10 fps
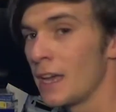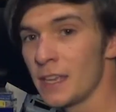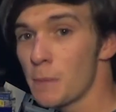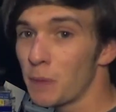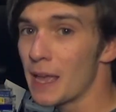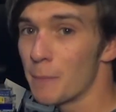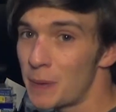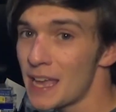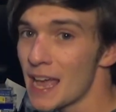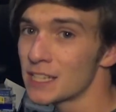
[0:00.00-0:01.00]
You're playing
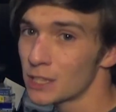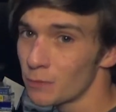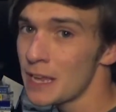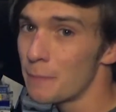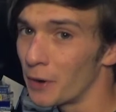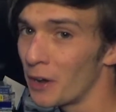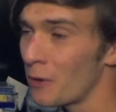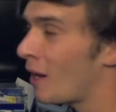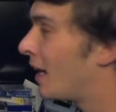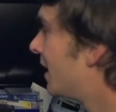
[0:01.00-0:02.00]
PS3,
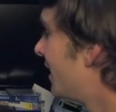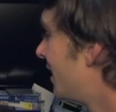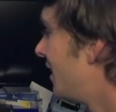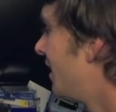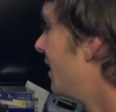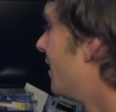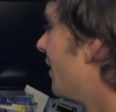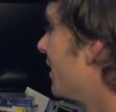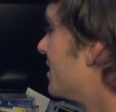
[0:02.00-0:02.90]
bro! On a